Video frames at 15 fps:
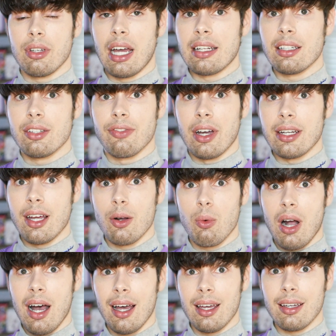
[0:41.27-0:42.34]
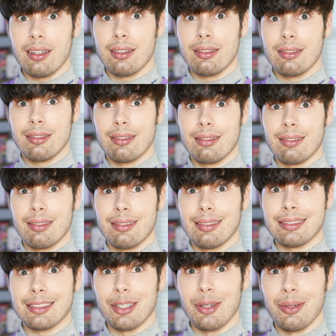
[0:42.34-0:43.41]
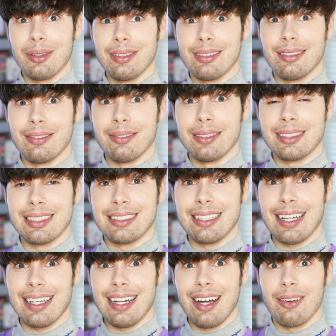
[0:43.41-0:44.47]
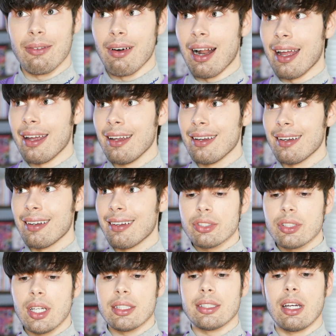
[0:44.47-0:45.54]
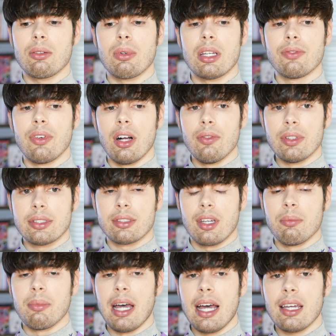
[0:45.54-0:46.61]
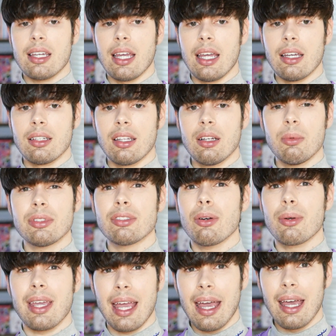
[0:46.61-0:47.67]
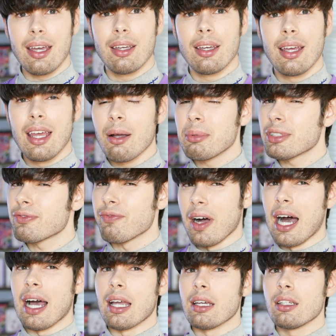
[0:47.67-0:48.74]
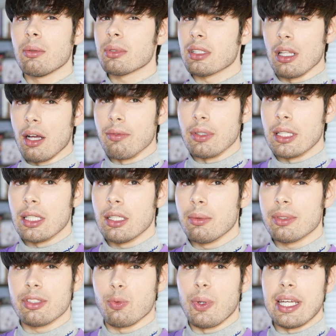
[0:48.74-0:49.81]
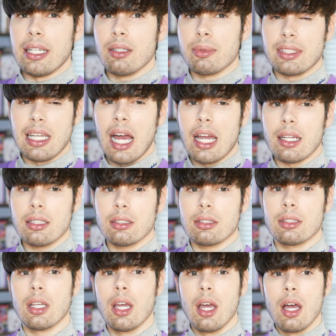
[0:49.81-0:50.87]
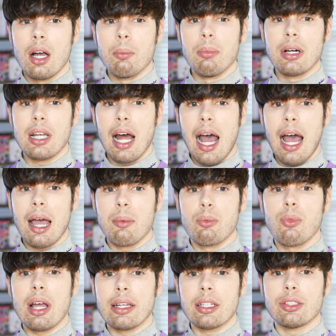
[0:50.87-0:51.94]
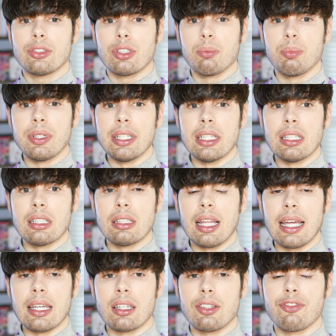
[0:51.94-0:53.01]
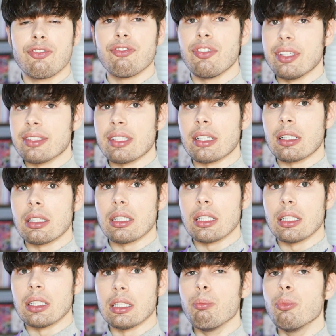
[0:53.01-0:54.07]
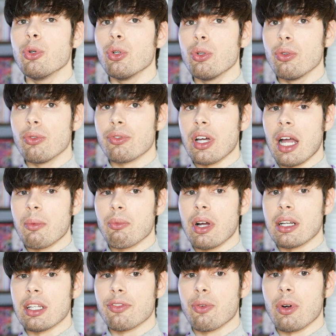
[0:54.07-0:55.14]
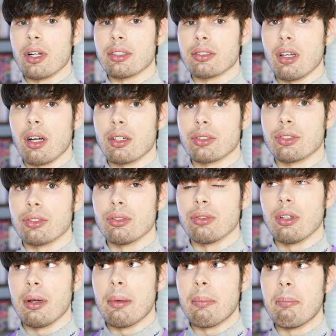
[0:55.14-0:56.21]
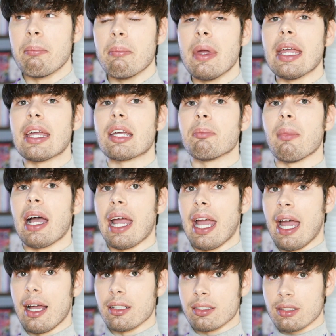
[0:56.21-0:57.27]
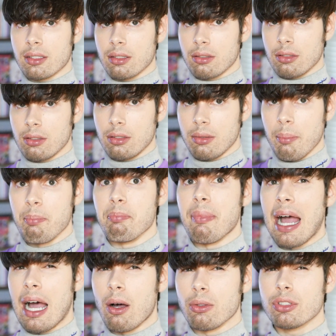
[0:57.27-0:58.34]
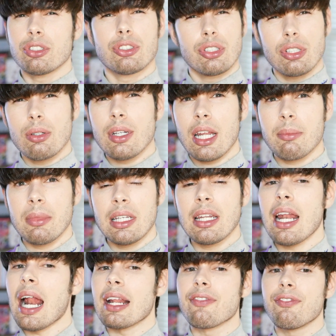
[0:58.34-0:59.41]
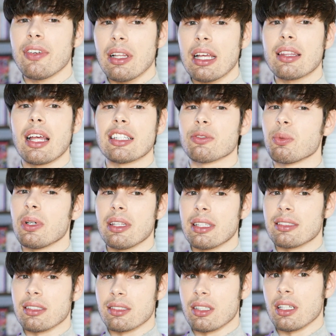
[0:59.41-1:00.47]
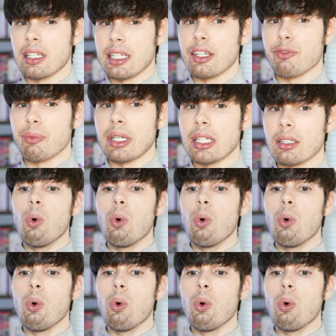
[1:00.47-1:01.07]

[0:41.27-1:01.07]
I need to find out why. So we should check it out, right? Just checked out Red Velvet's comeback, and it was okay. It was fine, it was lovely, it was sweet, it was nice, but I'm ready to be like physically moved. I'm ready for a song to make my ass bounce. Do you know what I mean? And I feel like that's what this is gonna give me.